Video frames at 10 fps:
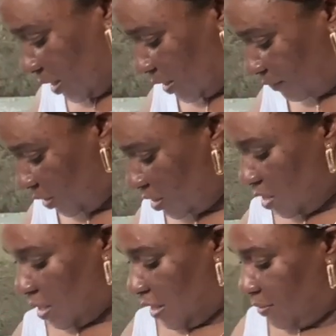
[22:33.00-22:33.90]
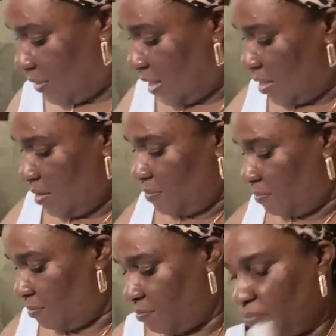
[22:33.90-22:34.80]
have, and then
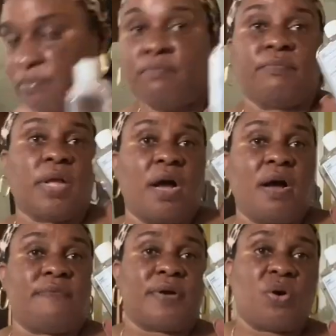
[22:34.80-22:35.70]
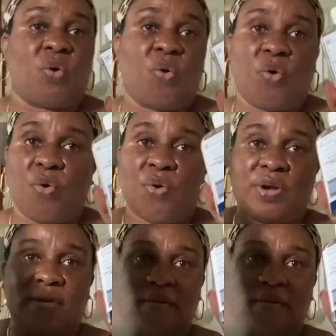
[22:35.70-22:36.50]
I have a whole